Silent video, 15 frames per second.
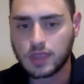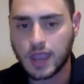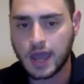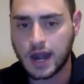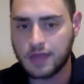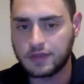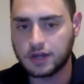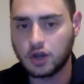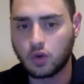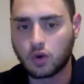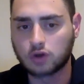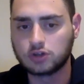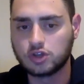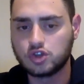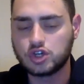And I think New
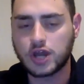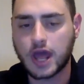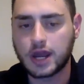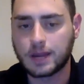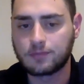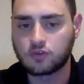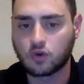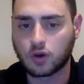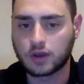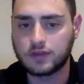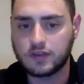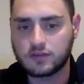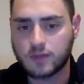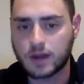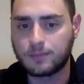Orleans should end up scoring a
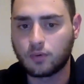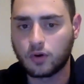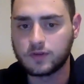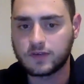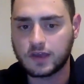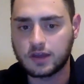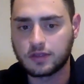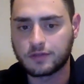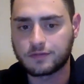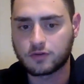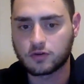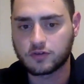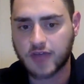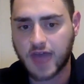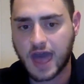decent amount of points in the
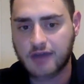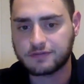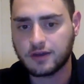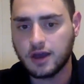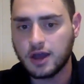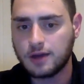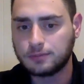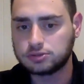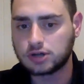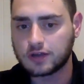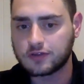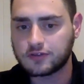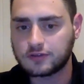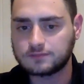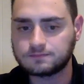first half.
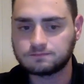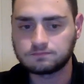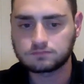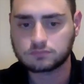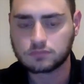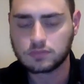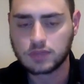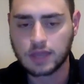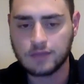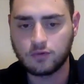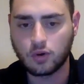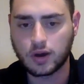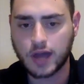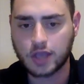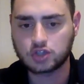Plus, if you
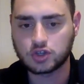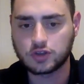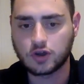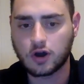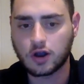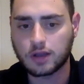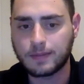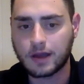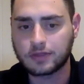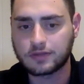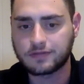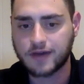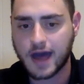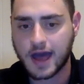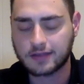want to actually talk about the
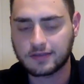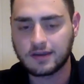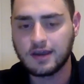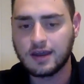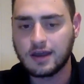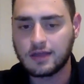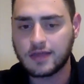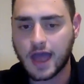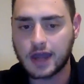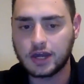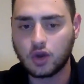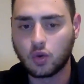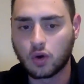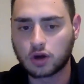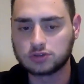fact that
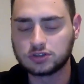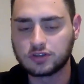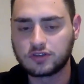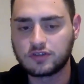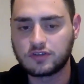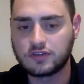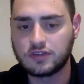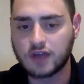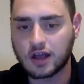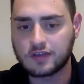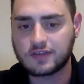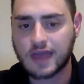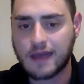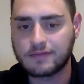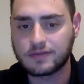New Orleans does
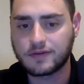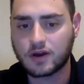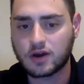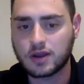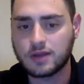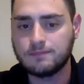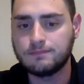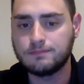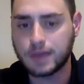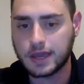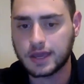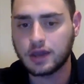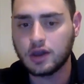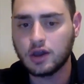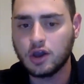have the very
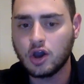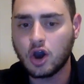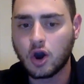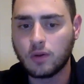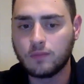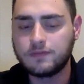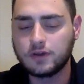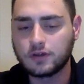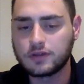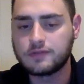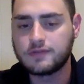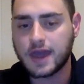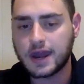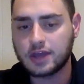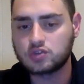big home field
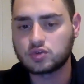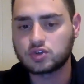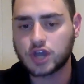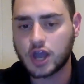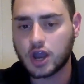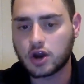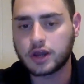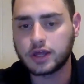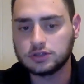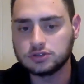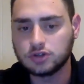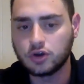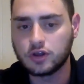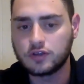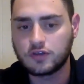advantage, which I already
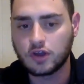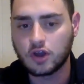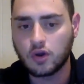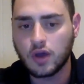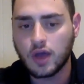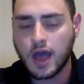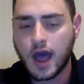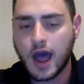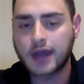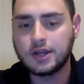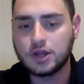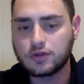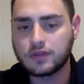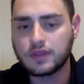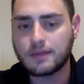alluded to, I
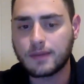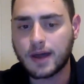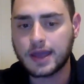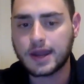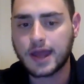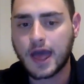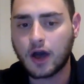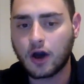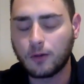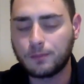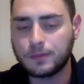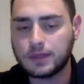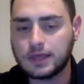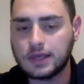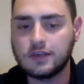do think that might help
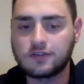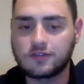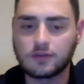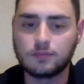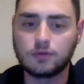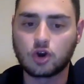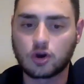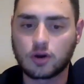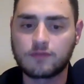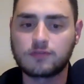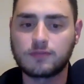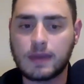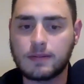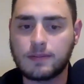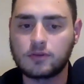ease some nerves
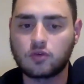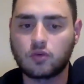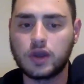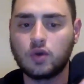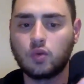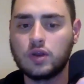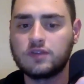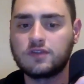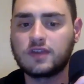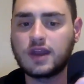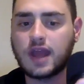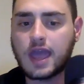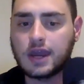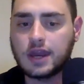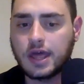maybe between Winston
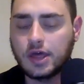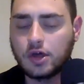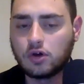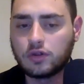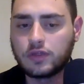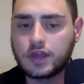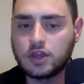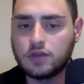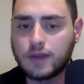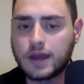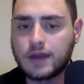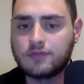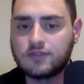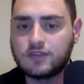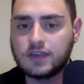and Hill that you might
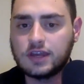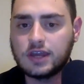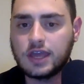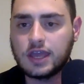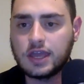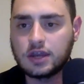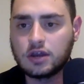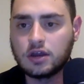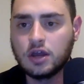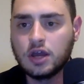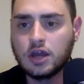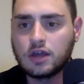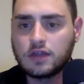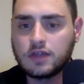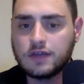have seen in
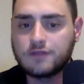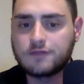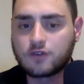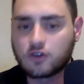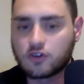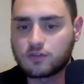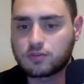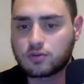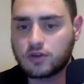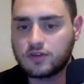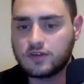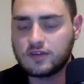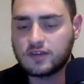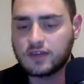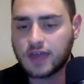the first
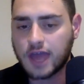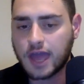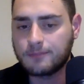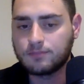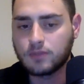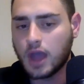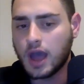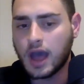preseason game.